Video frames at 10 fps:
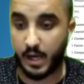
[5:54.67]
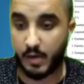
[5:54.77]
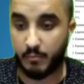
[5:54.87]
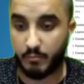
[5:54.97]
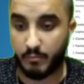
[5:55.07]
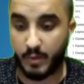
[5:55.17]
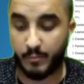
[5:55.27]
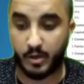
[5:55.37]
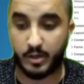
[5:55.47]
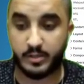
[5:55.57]

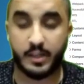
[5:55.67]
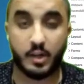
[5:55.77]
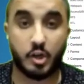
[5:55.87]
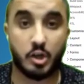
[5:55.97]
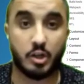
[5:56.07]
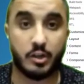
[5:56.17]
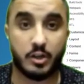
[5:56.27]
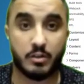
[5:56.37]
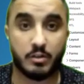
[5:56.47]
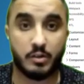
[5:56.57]
Remember it said
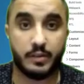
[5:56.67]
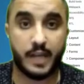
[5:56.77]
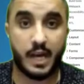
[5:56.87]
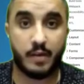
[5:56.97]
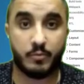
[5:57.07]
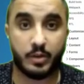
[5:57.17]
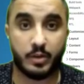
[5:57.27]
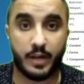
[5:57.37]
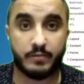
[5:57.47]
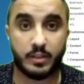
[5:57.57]
earlier that we're
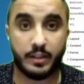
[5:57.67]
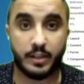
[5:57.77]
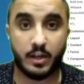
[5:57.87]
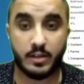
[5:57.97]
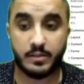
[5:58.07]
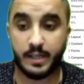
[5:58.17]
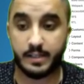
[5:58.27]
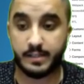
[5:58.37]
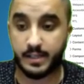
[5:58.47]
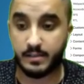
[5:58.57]
gonna have to link our
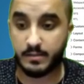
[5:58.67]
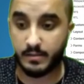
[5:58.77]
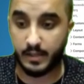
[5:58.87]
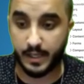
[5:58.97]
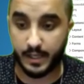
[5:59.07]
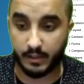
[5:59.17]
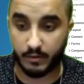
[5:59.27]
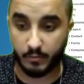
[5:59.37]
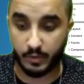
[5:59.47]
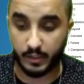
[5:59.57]
CSS,
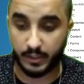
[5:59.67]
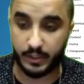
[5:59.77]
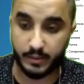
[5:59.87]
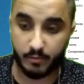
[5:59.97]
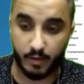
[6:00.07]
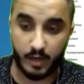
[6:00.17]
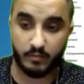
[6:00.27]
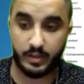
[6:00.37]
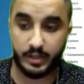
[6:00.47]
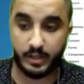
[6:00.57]
and we link it right
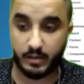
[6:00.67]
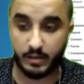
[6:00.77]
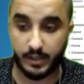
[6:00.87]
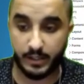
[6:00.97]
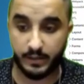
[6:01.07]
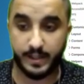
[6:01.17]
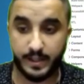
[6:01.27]
over here in the